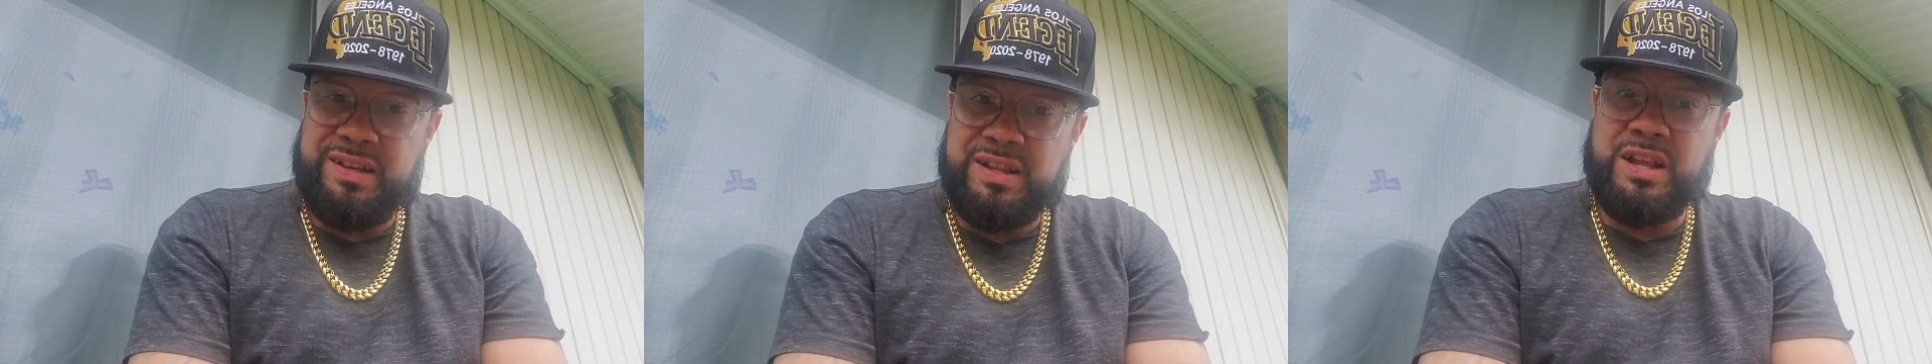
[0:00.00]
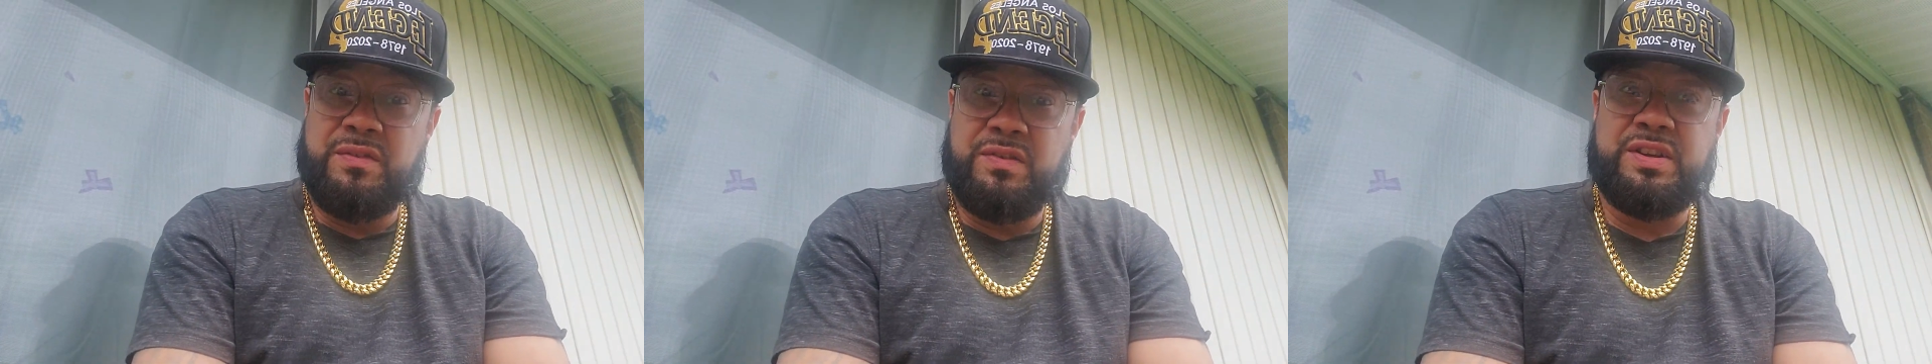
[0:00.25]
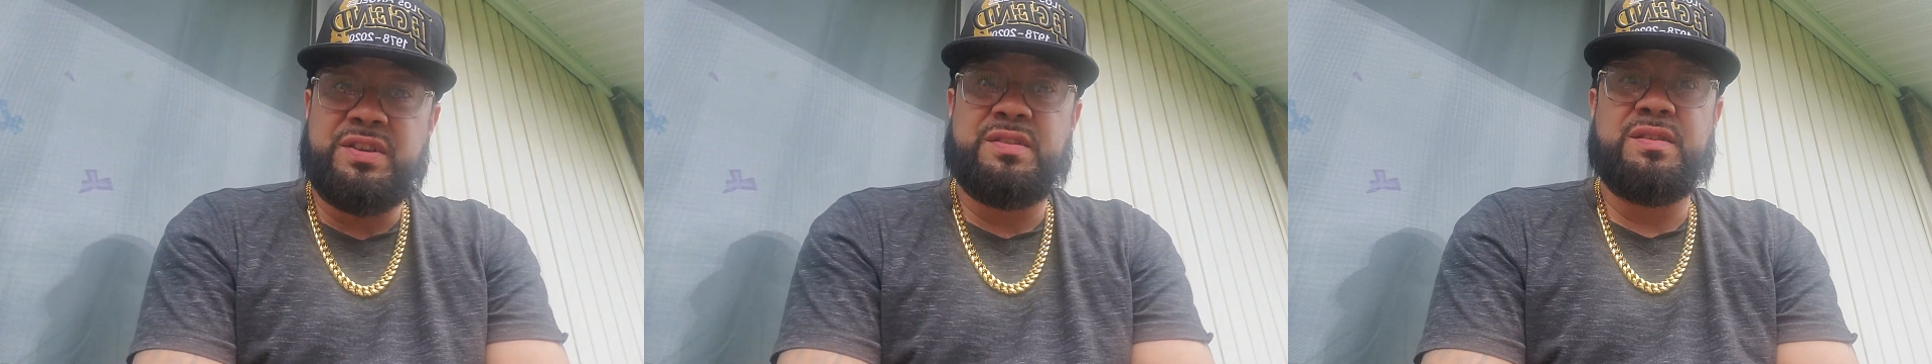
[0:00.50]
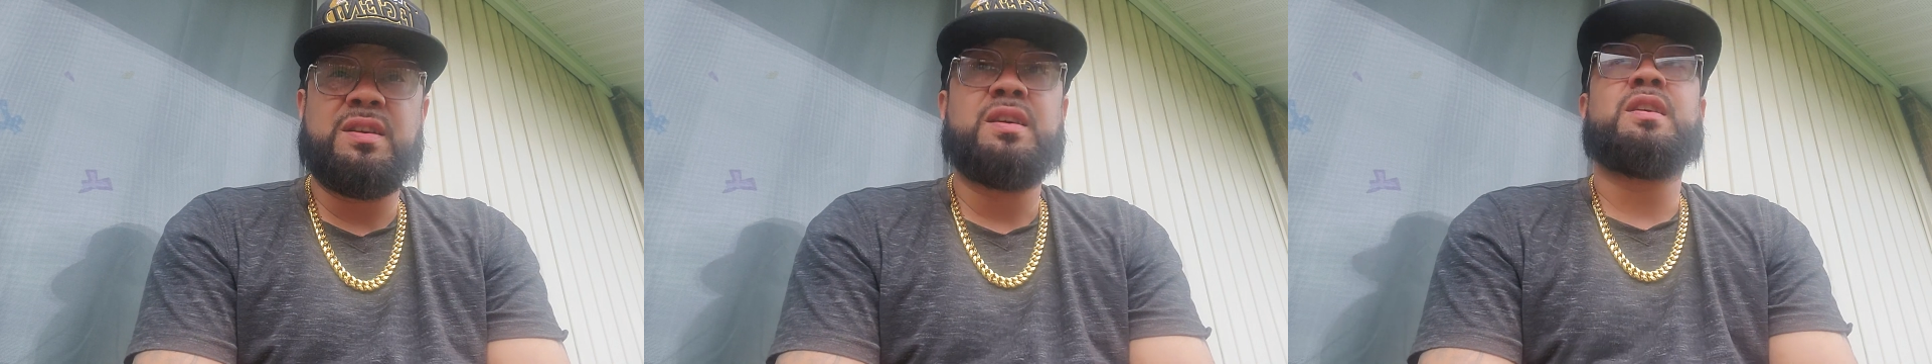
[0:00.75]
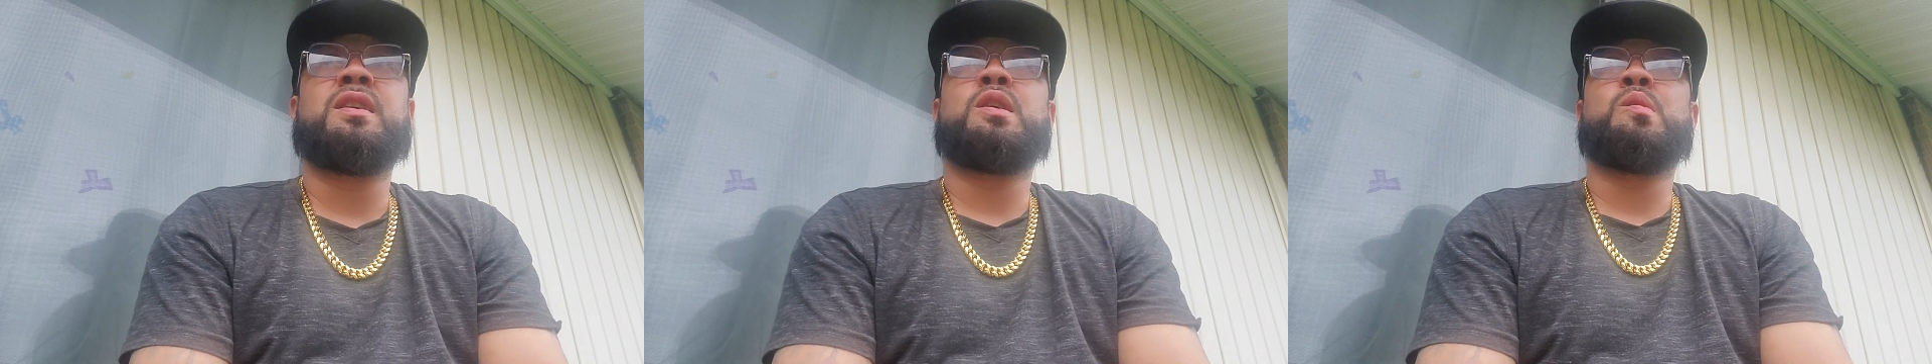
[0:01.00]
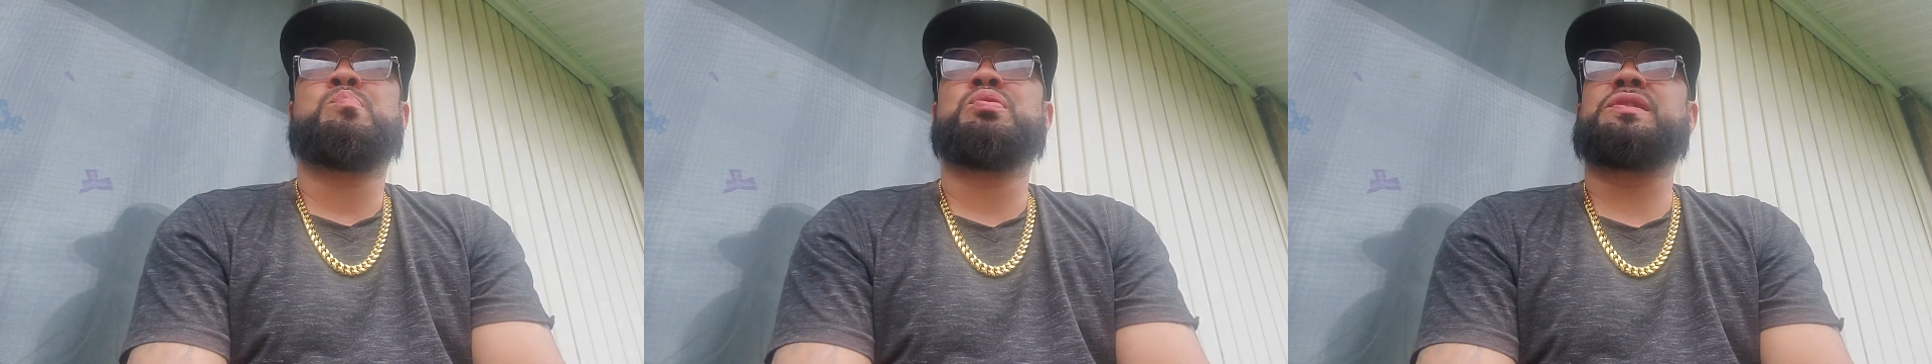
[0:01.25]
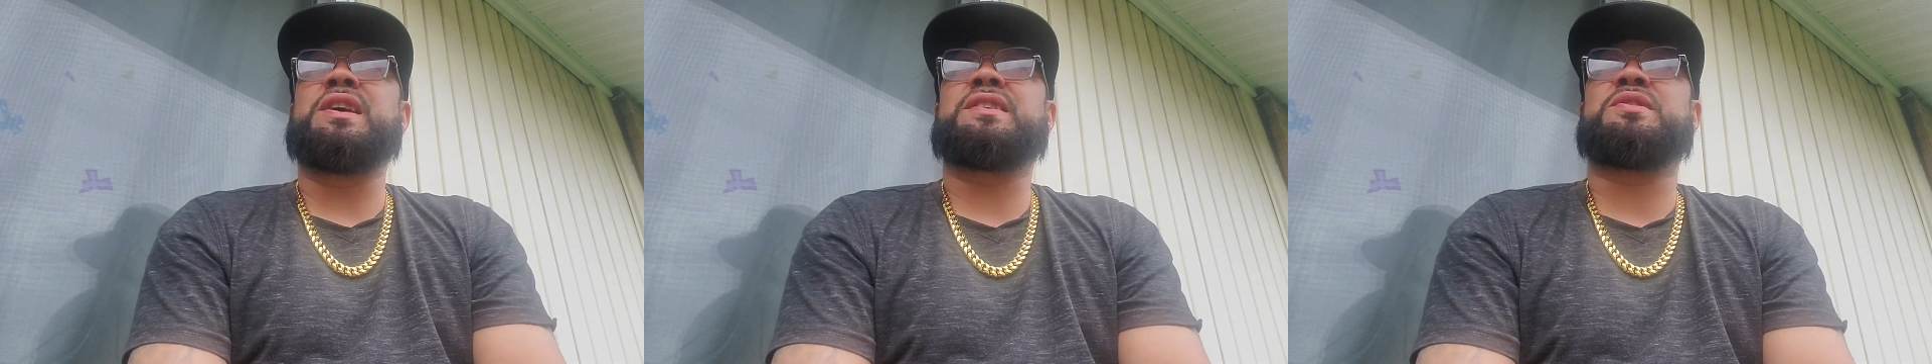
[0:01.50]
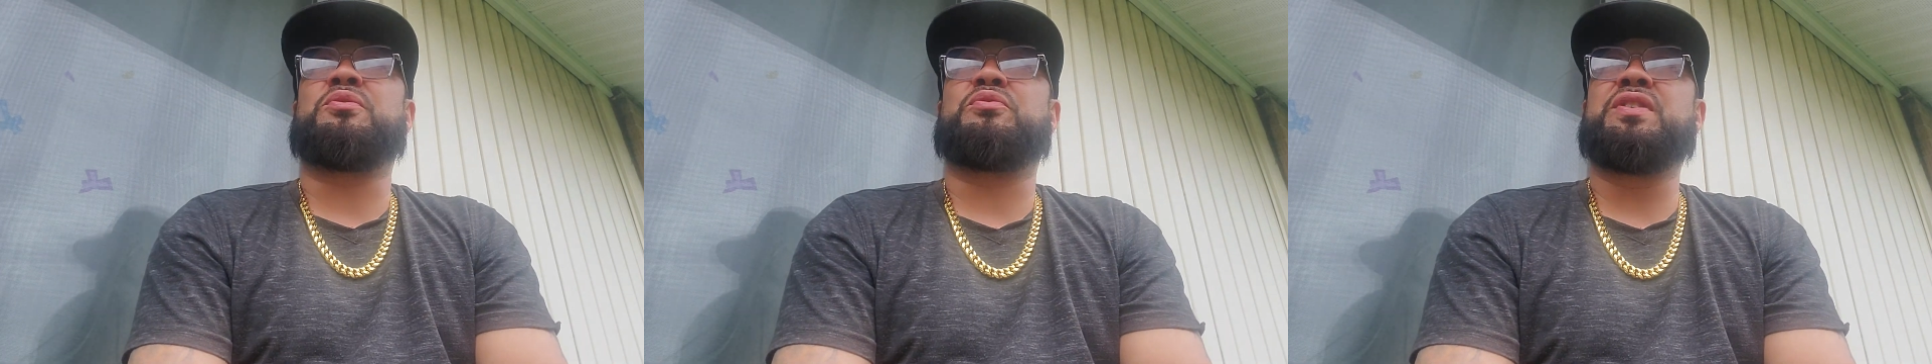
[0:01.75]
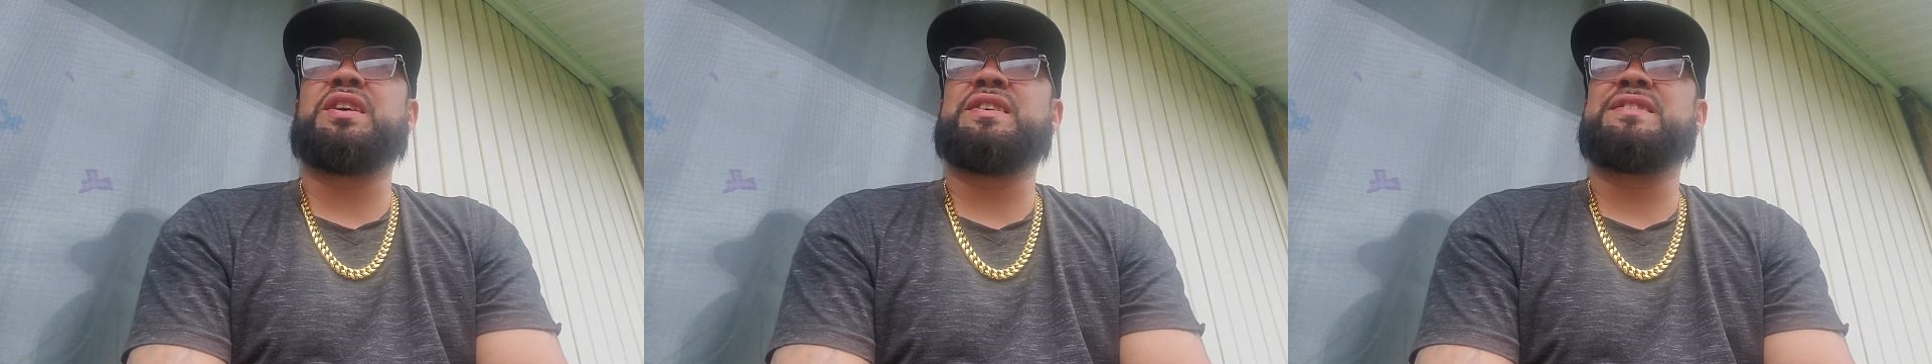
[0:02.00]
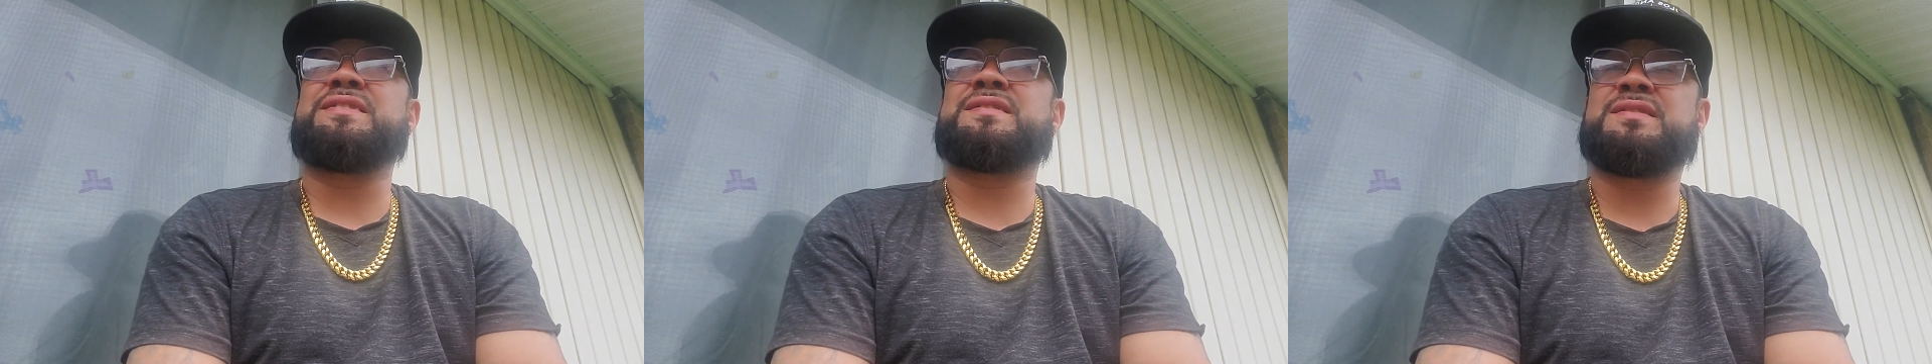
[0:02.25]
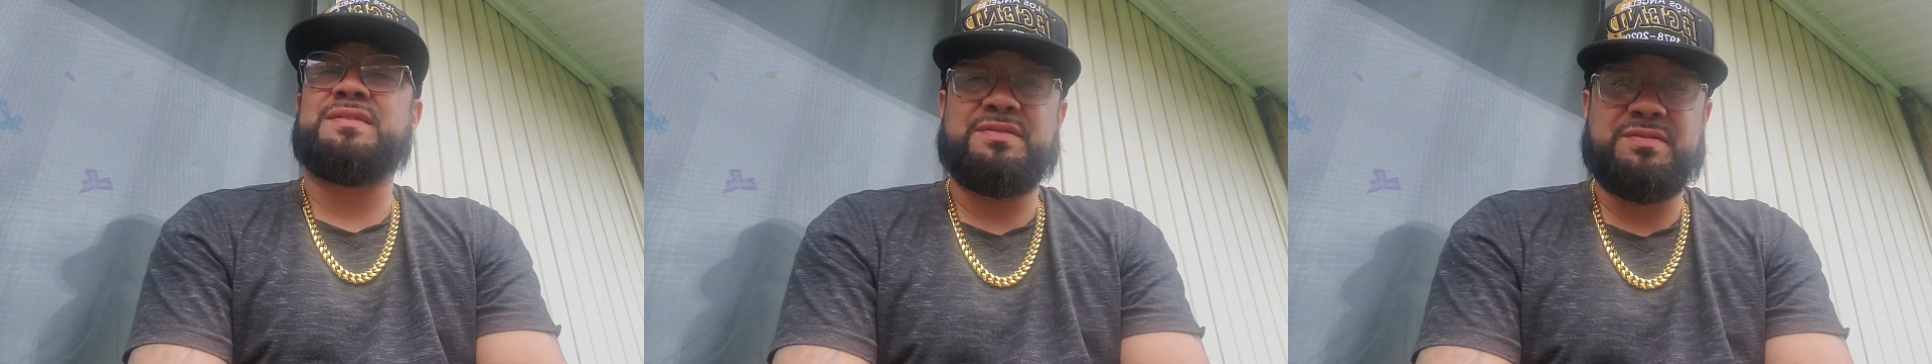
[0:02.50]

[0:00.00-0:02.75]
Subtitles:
literally put their careers